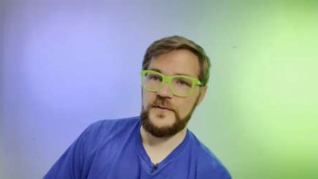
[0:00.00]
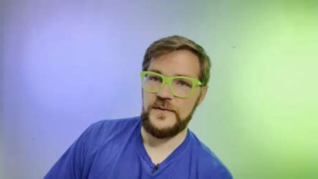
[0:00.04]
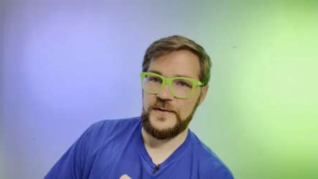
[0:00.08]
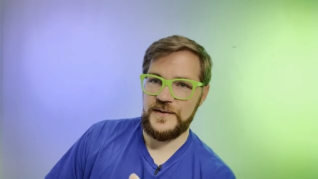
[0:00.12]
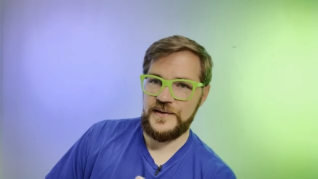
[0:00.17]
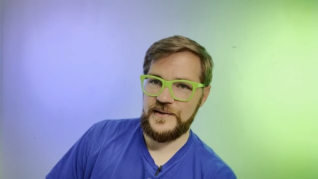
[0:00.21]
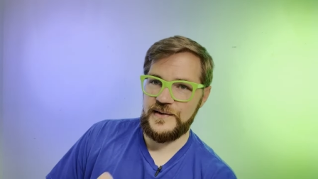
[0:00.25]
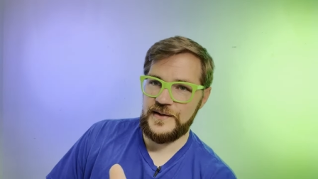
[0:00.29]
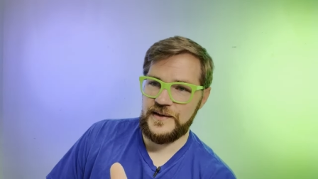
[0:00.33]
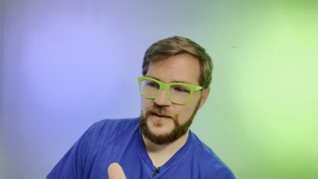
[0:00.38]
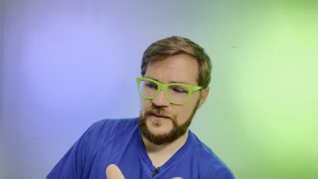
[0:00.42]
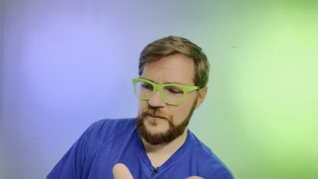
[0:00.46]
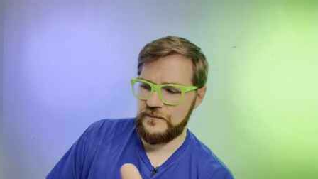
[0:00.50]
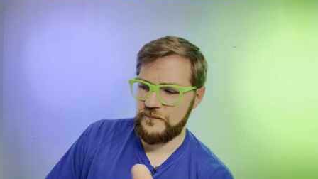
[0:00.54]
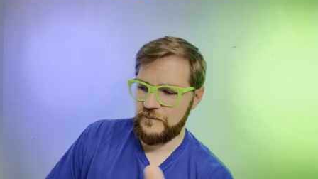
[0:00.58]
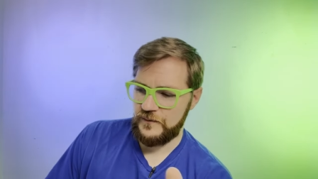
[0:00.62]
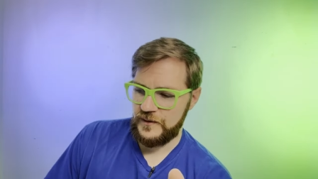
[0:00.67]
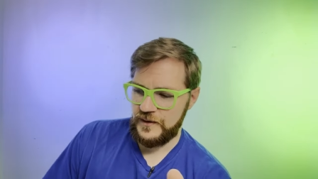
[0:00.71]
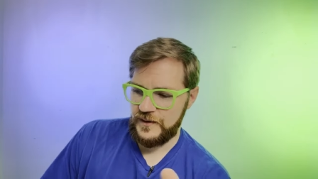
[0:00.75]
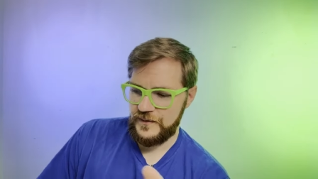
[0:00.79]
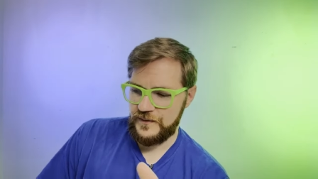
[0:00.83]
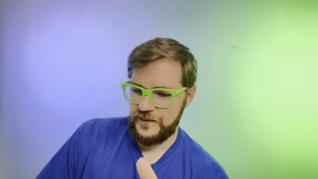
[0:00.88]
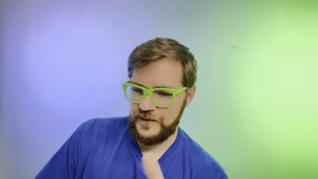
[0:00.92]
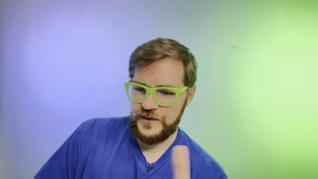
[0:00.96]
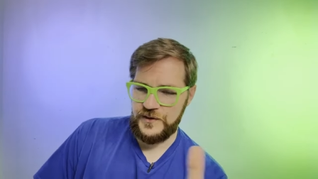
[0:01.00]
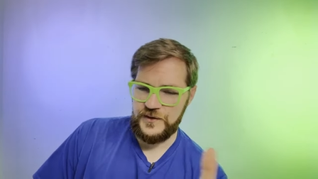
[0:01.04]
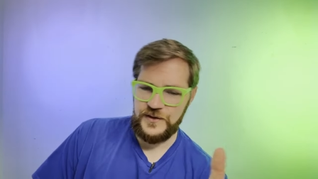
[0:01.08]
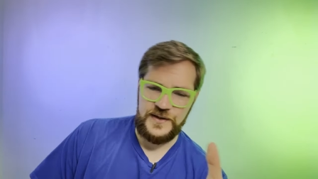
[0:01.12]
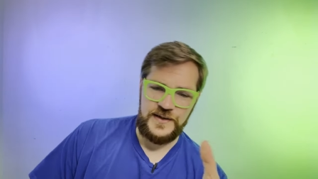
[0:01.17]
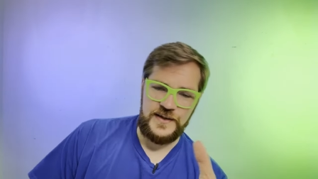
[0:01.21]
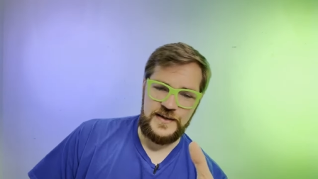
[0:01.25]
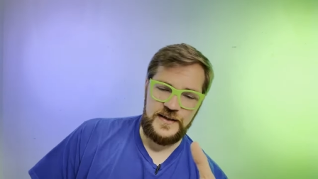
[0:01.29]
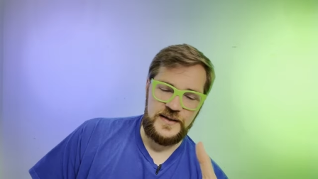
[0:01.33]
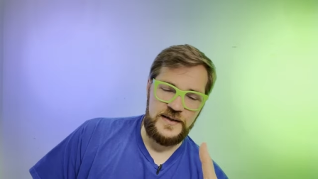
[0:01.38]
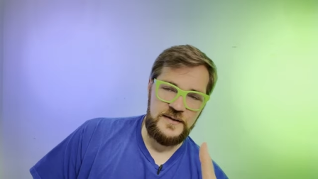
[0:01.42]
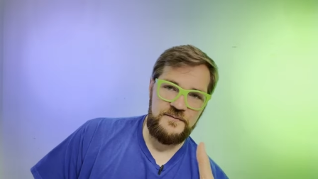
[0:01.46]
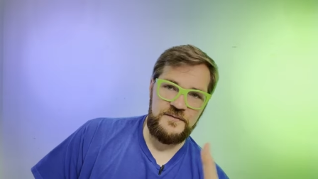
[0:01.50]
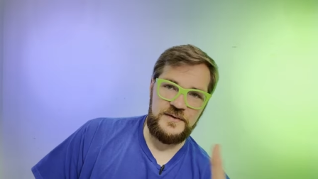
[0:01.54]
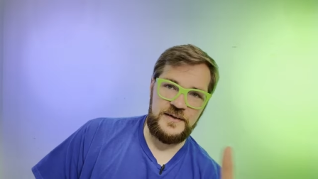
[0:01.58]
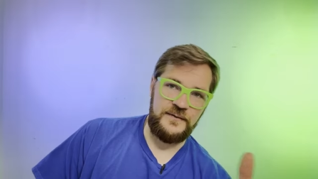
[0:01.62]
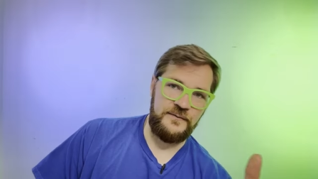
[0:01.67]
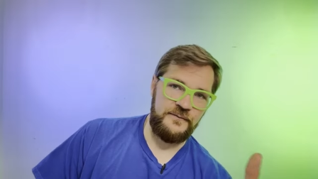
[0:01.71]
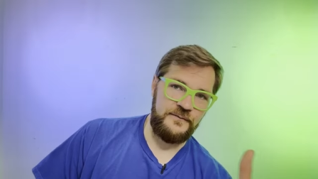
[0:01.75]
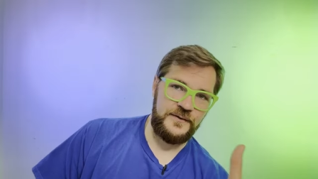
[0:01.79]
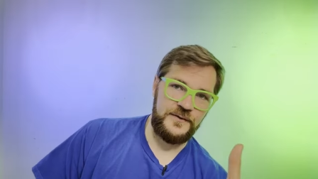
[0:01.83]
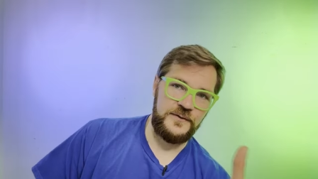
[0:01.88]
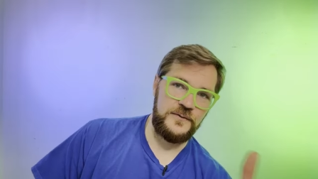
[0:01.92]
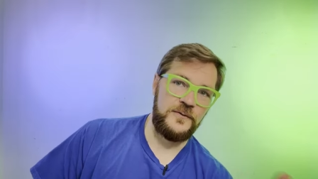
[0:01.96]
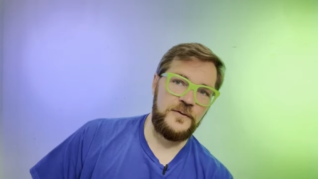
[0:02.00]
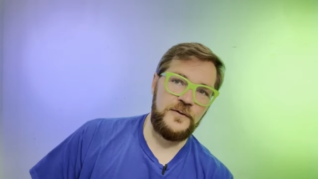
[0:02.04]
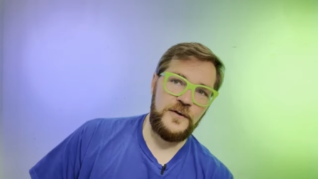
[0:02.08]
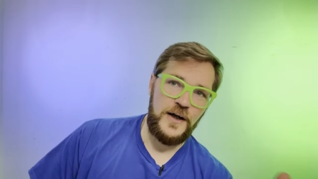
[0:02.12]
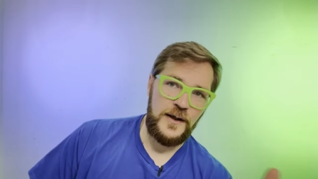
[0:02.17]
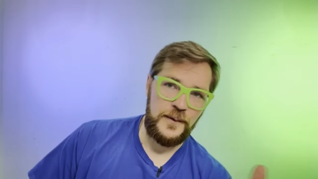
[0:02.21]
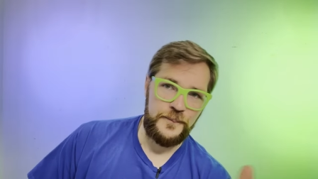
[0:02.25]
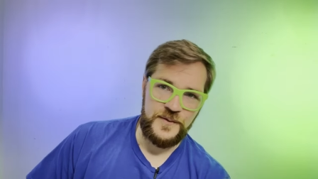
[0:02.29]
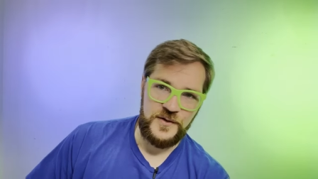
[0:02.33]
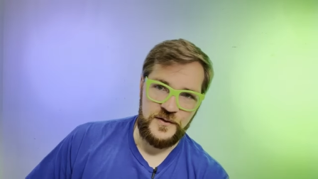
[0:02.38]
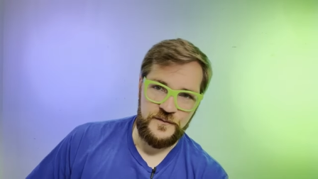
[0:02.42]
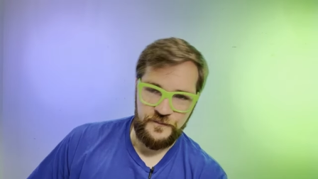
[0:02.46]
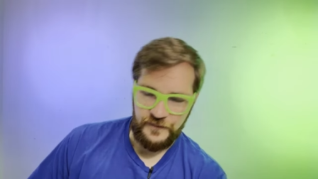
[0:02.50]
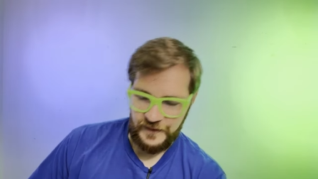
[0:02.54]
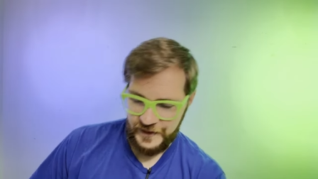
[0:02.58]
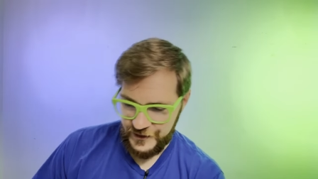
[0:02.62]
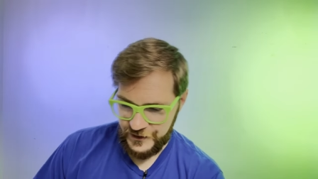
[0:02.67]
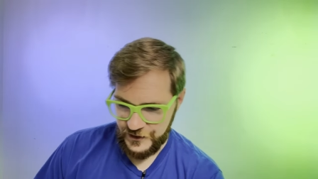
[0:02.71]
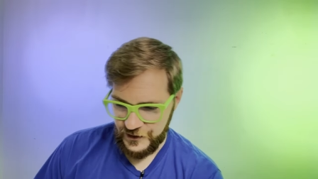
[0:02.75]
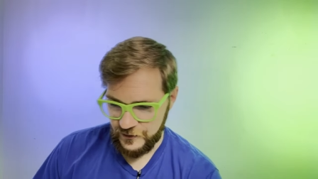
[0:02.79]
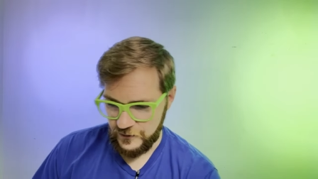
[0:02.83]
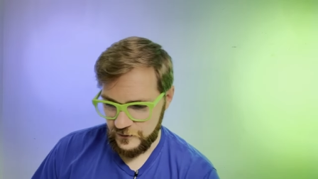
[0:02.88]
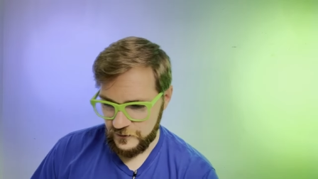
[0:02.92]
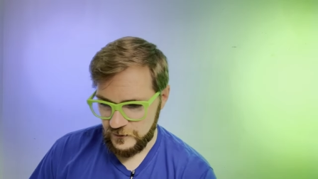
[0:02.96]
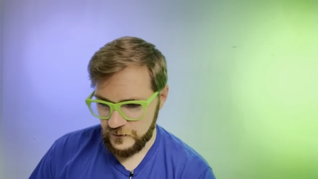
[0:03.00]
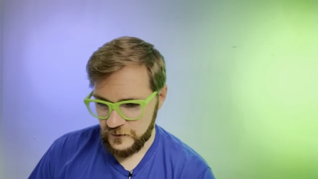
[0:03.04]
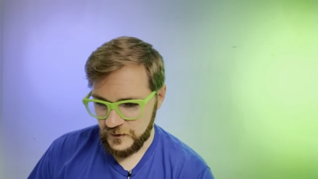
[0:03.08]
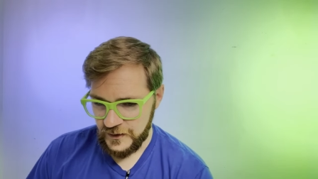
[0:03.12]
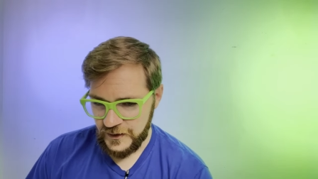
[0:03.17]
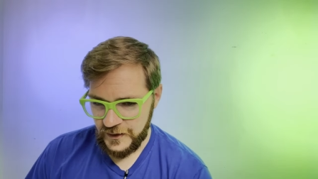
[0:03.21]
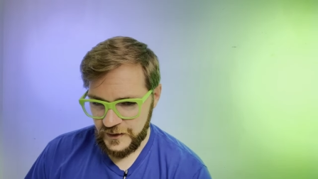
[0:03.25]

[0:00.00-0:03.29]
This is one of those just nifty little observational